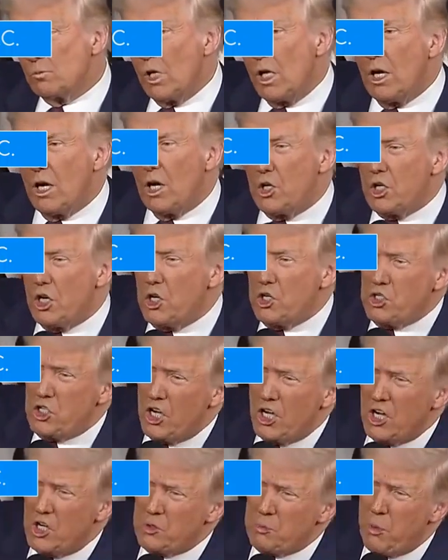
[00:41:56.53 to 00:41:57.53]
In
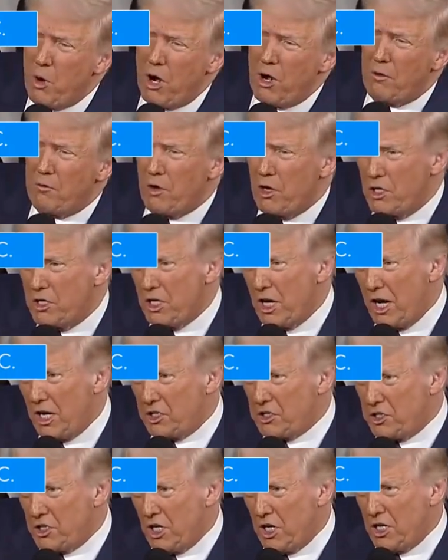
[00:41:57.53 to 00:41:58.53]
addition, as part of our
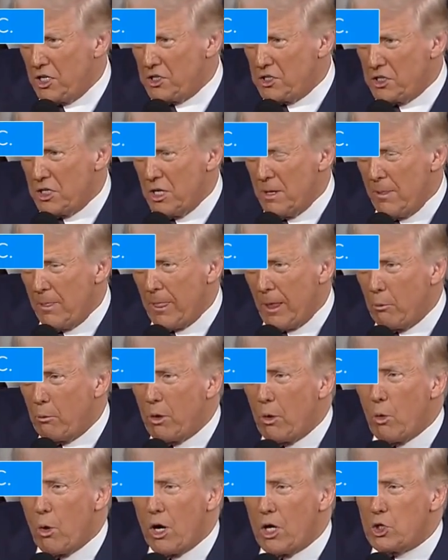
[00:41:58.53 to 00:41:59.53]
tax cuts,
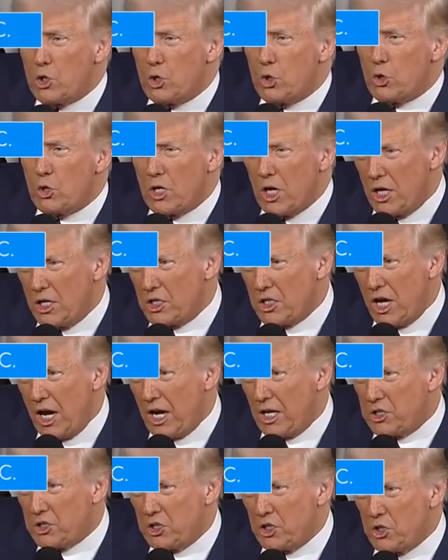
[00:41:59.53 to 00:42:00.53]
we want to cut
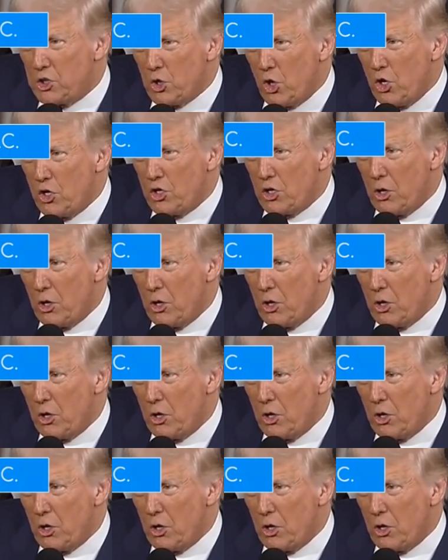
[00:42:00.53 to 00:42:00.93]
taxes on